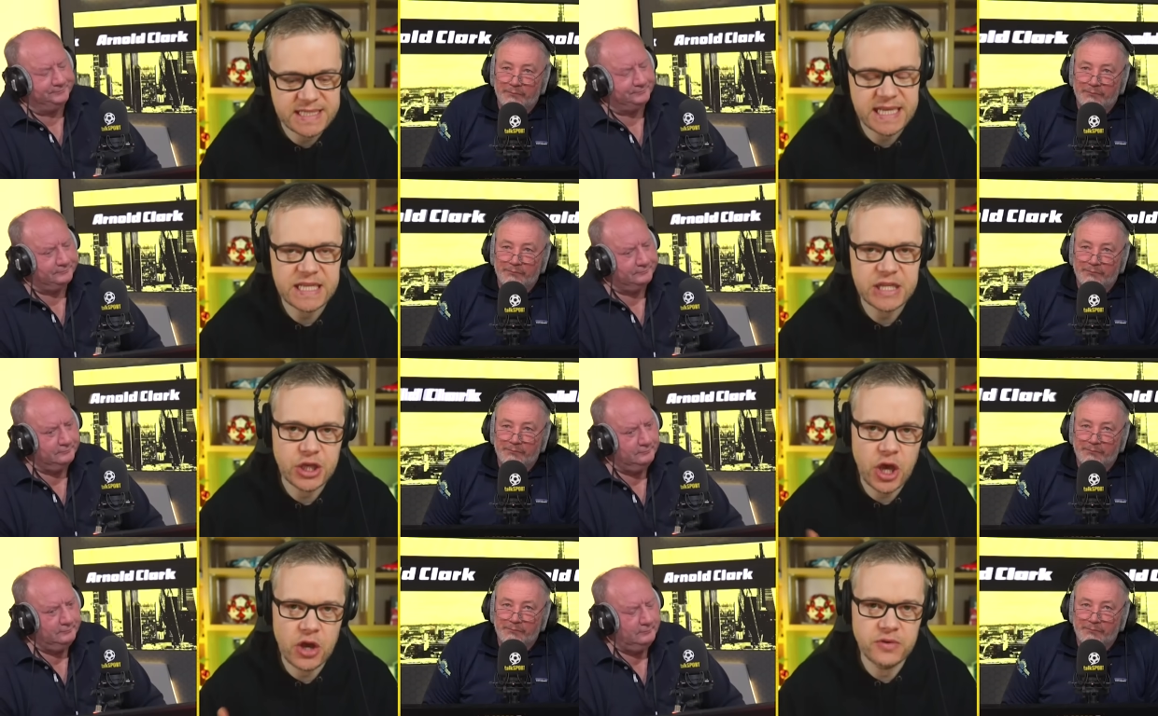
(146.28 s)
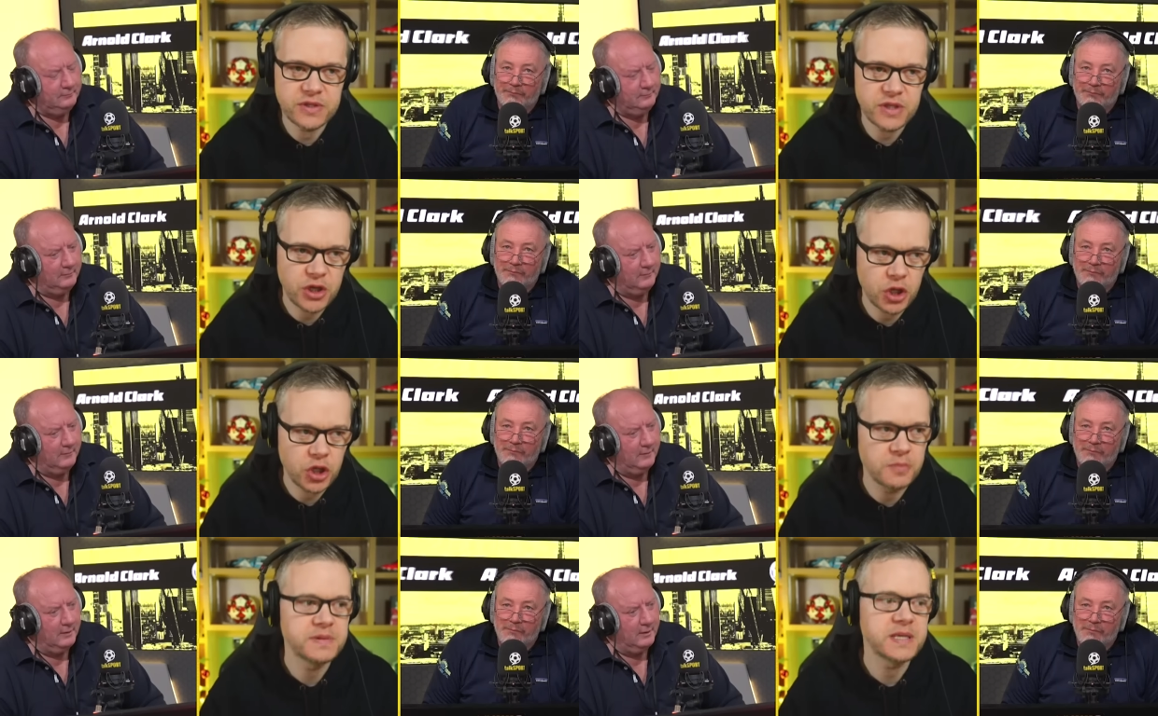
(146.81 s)
Speaker 1: didn't go to the
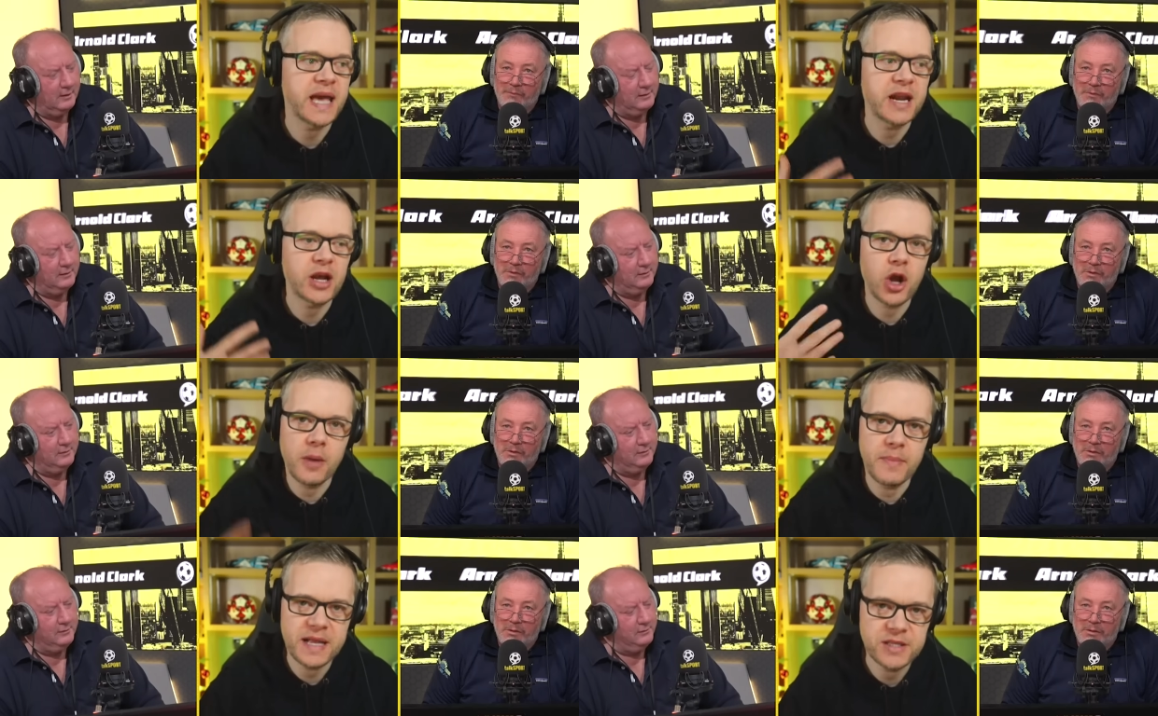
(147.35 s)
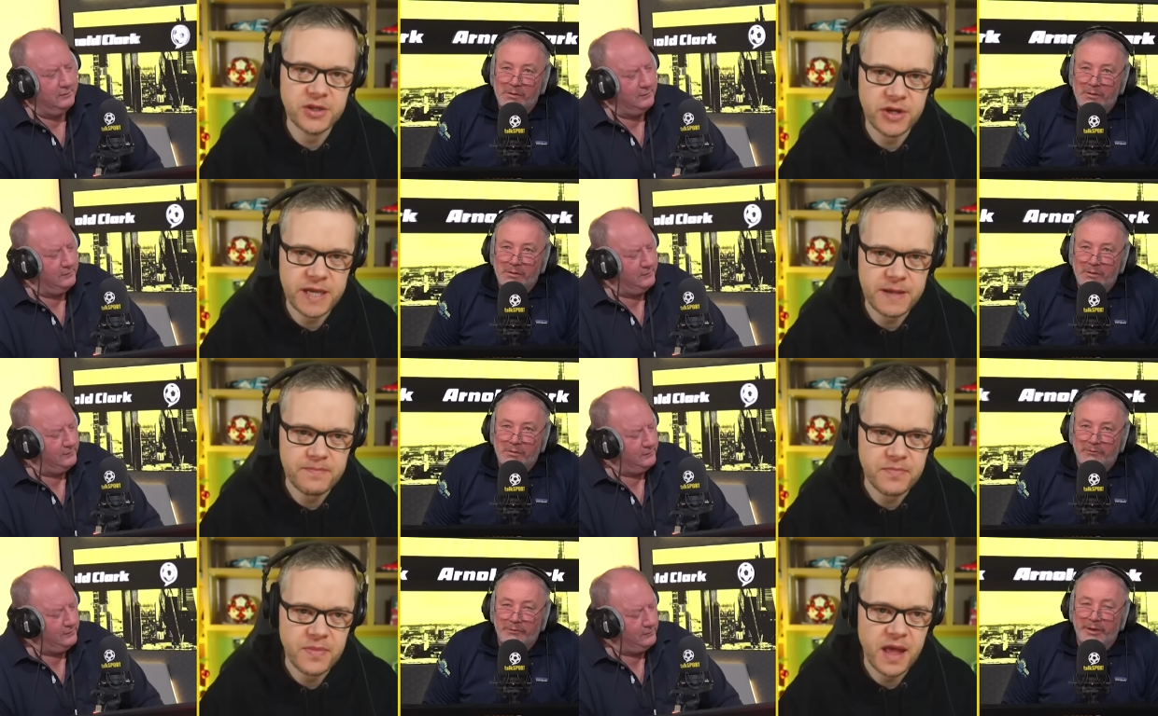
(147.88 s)
club to get a comment on it.
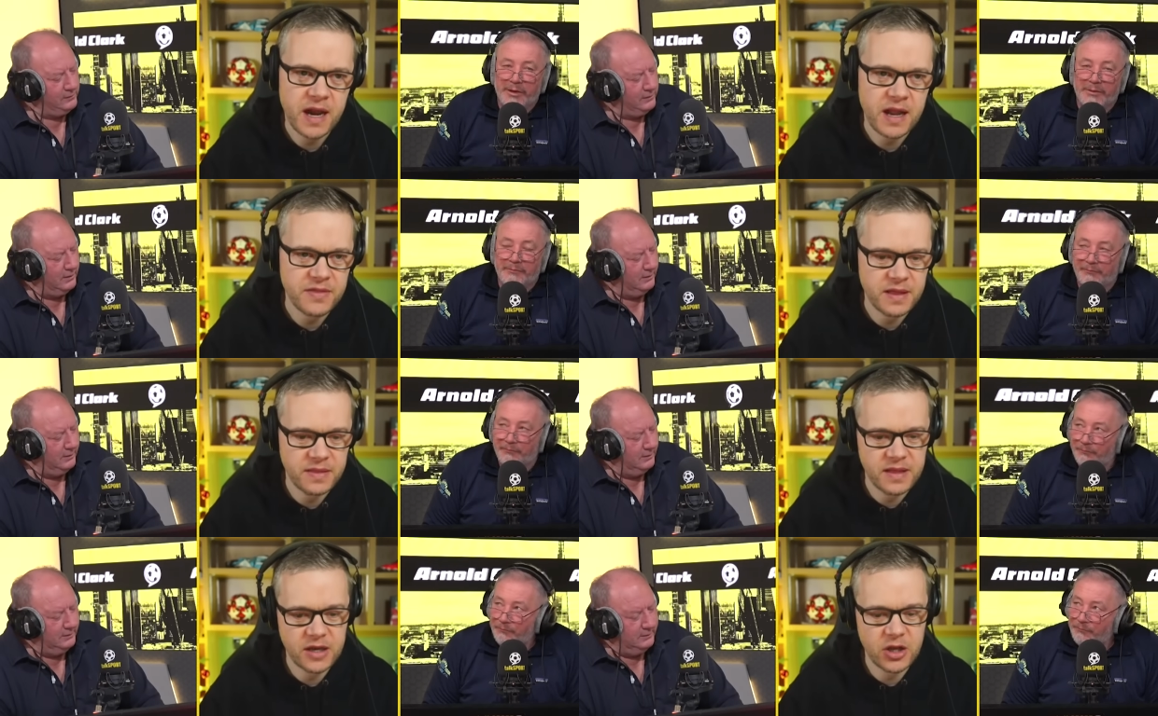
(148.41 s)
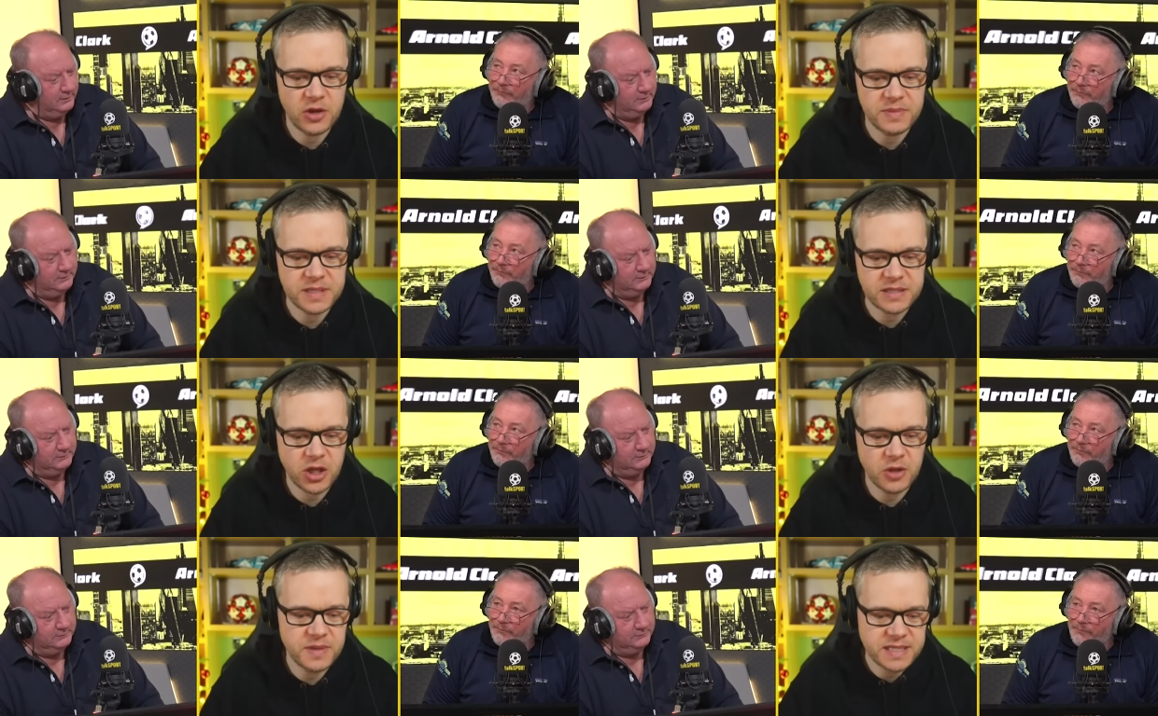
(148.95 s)
And right. I think the club,
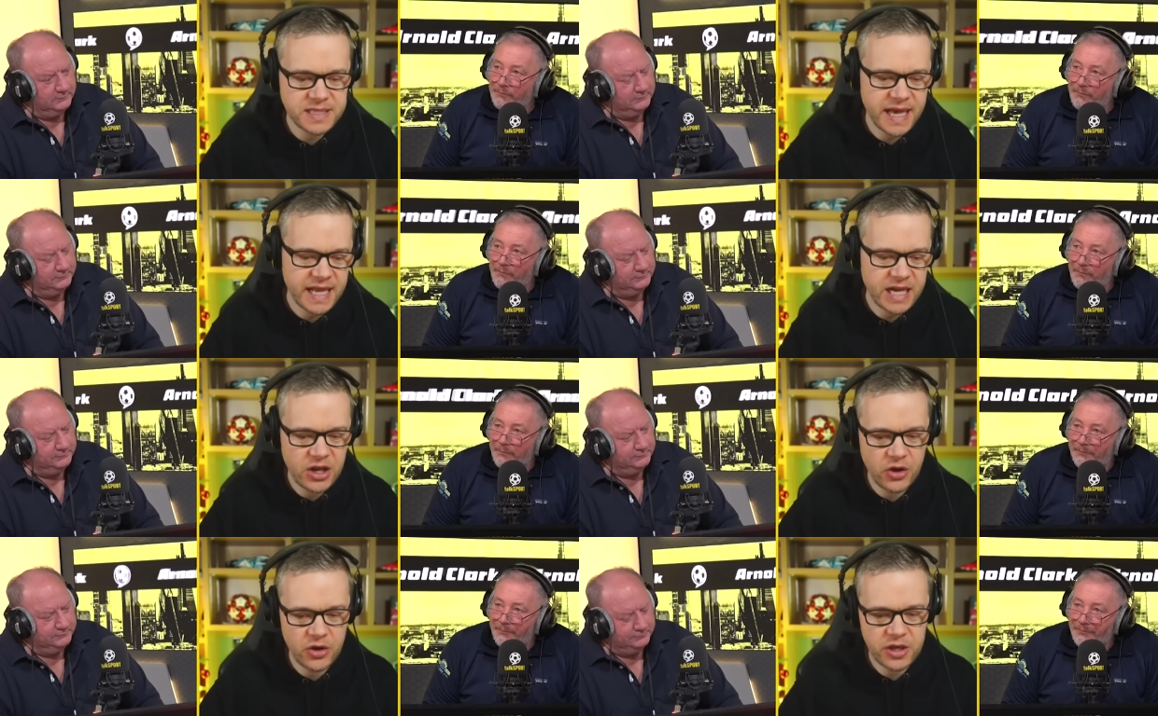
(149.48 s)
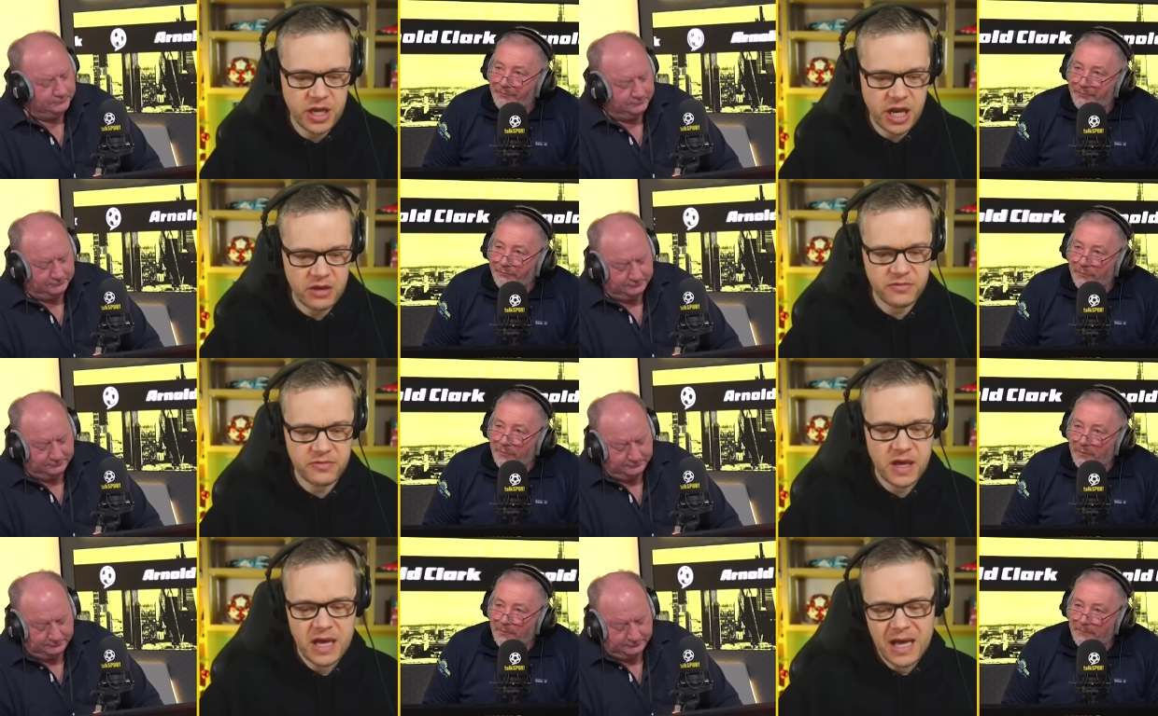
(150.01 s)
club are saying, look, you know,
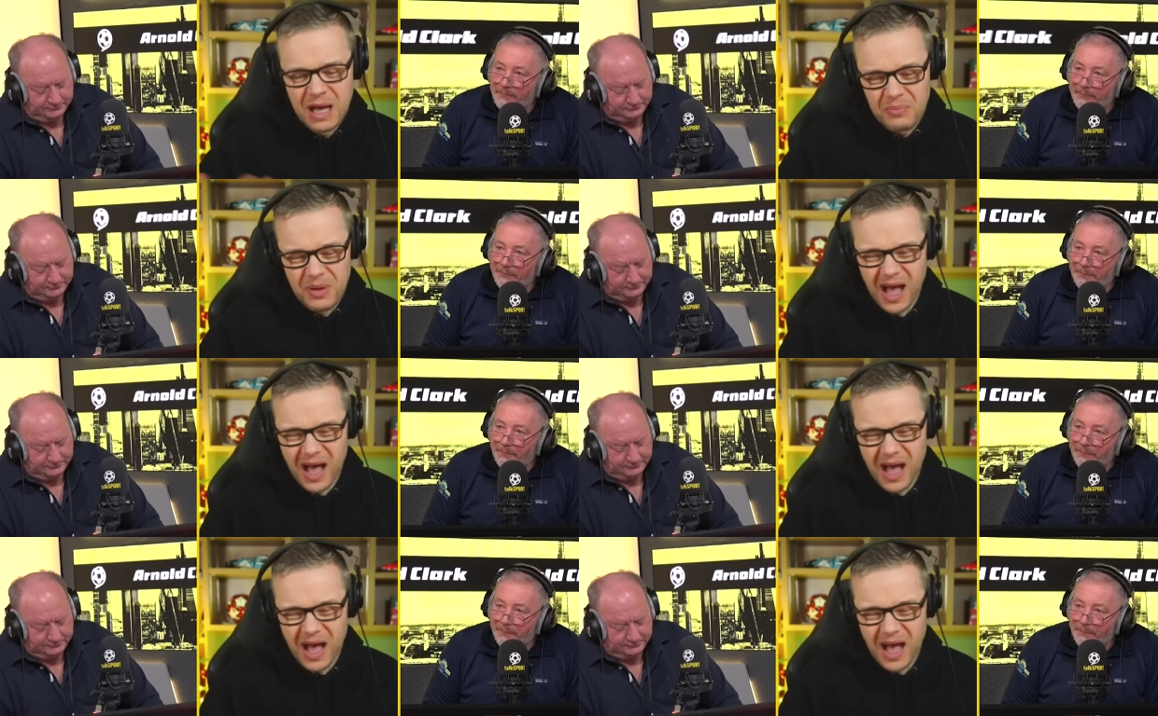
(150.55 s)
but